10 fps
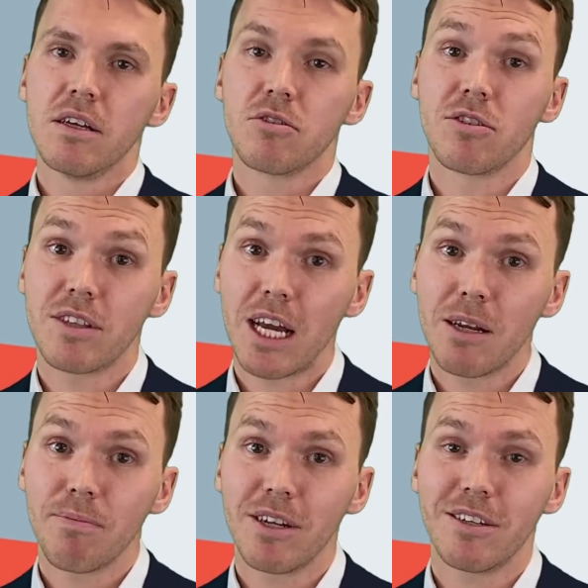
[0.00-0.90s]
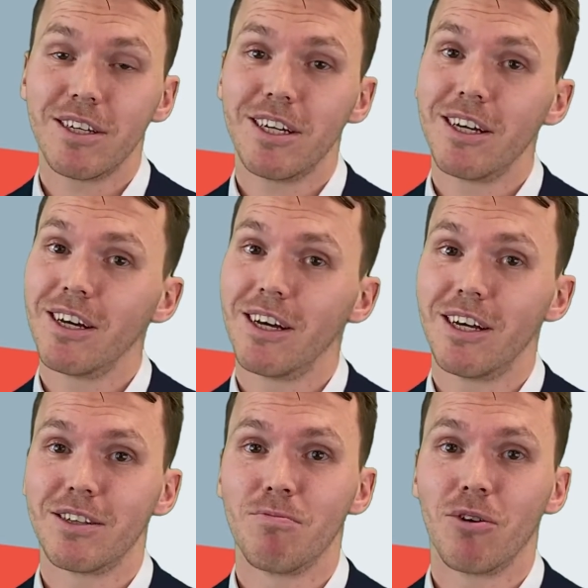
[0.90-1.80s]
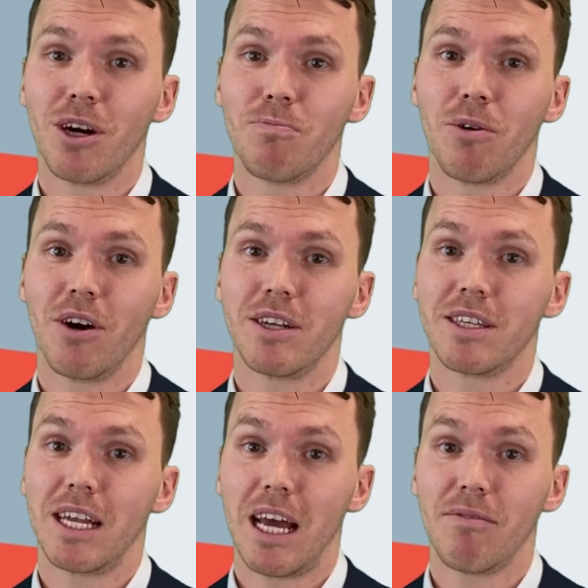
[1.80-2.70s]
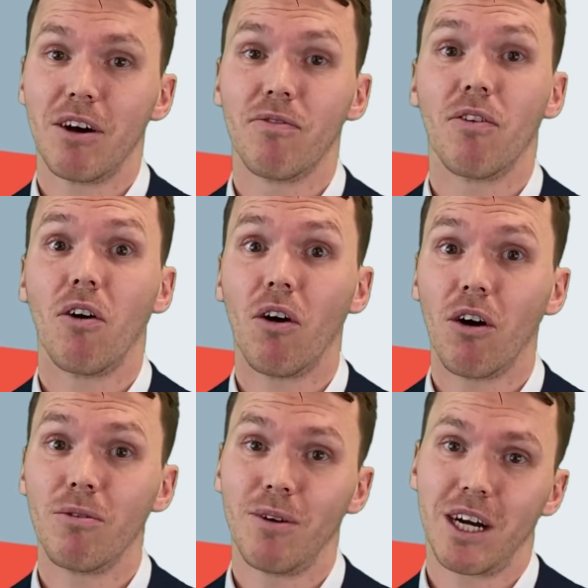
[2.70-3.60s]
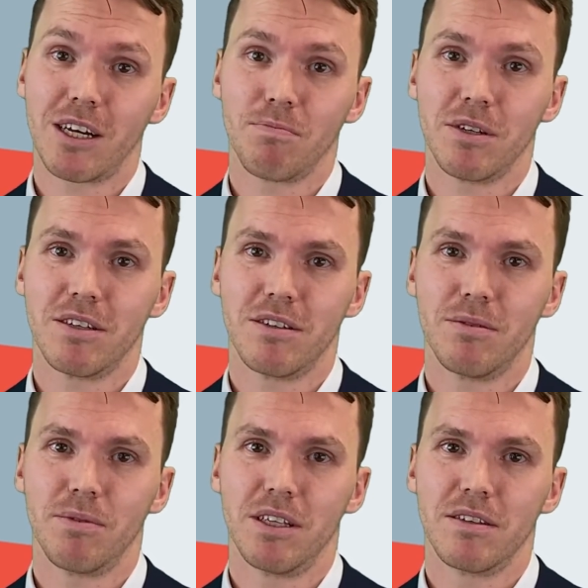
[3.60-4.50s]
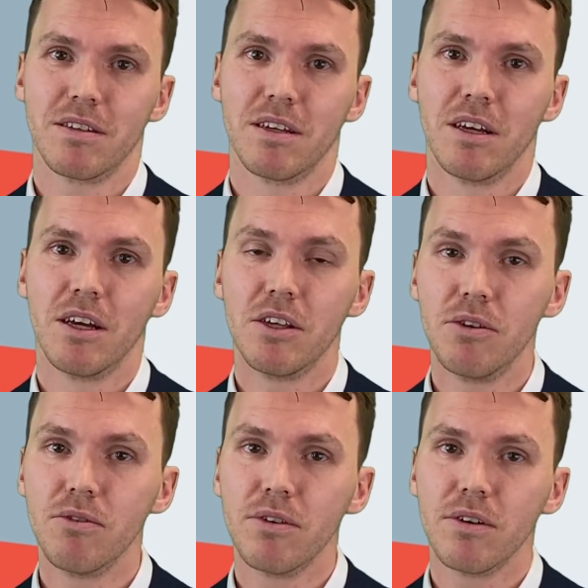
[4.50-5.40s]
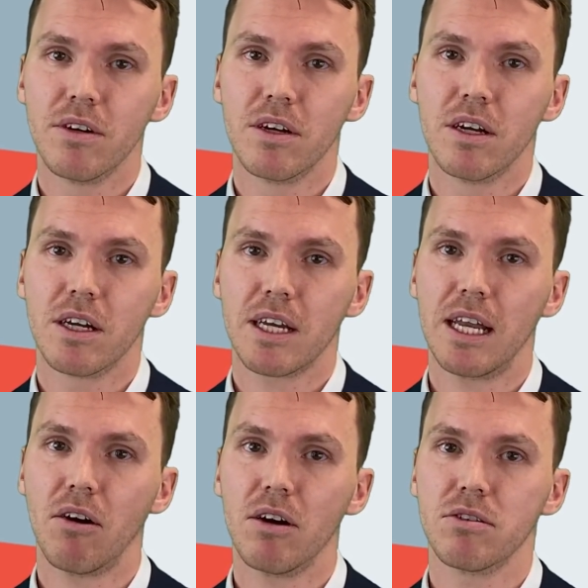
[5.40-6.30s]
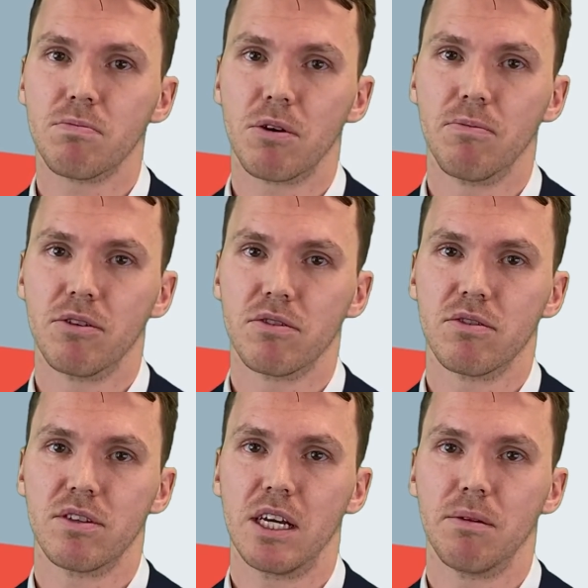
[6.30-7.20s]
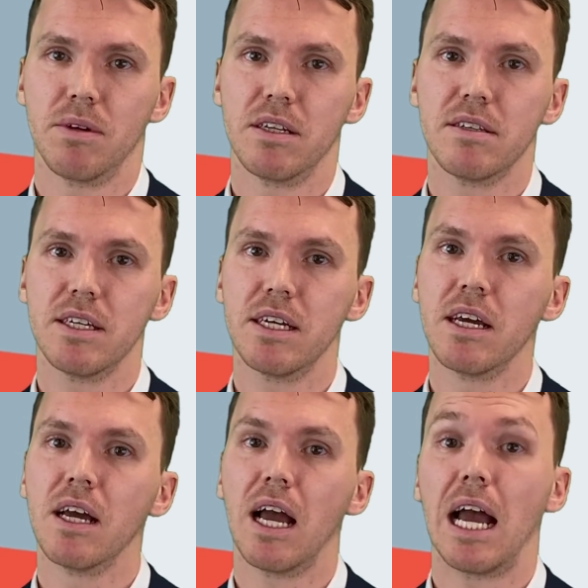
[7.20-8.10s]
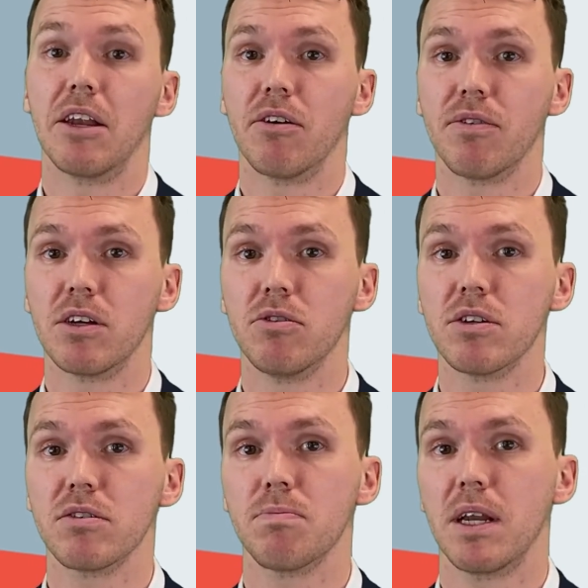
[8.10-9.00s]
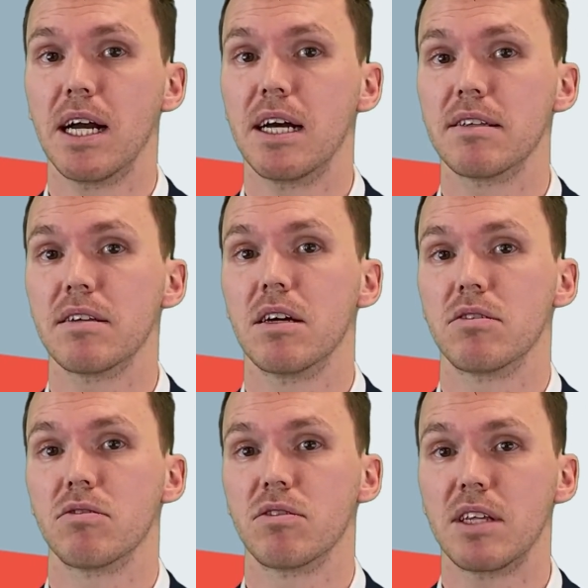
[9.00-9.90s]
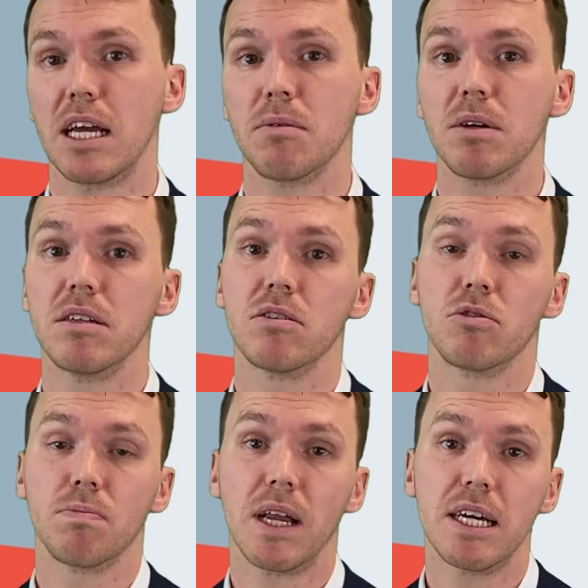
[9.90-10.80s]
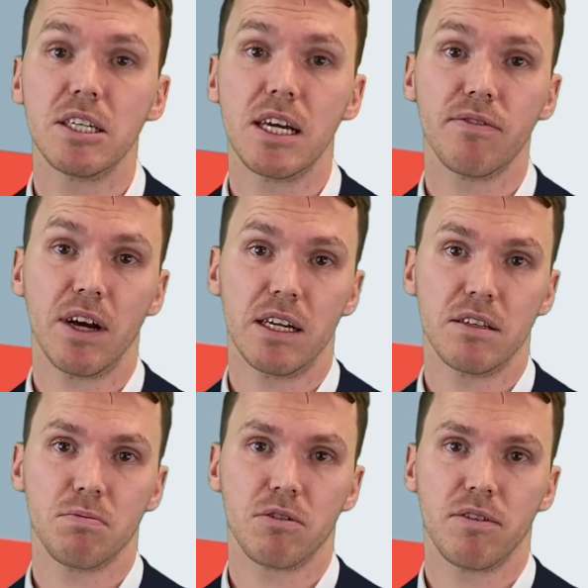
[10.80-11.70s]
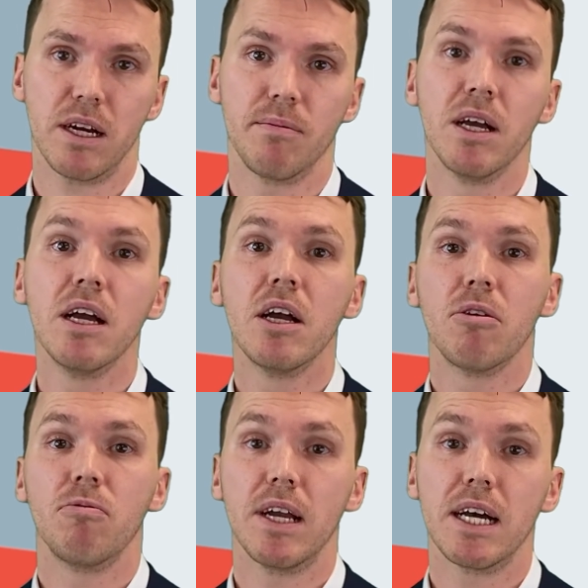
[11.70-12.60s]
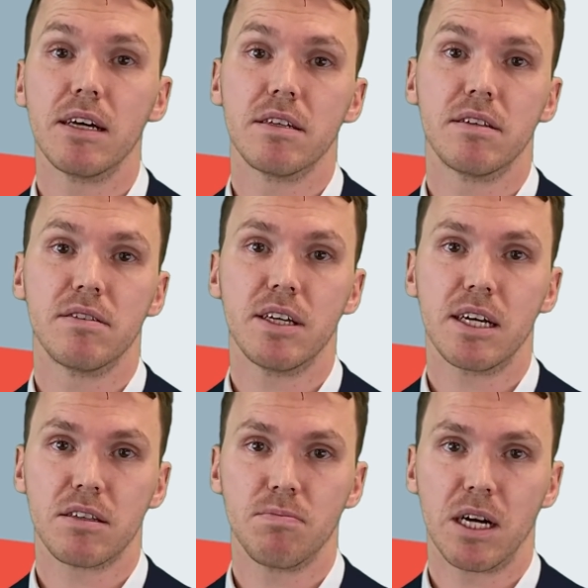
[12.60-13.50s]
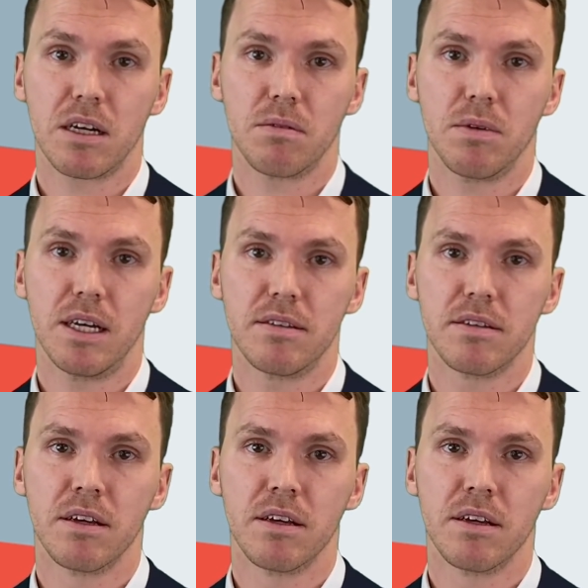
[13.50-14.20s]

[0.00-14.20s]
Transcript: Sustainability is more important than ever for all market participants. You can also promote sustainability and offer your suppliers a sustainable supply chain finance program via the CRX Marketplace.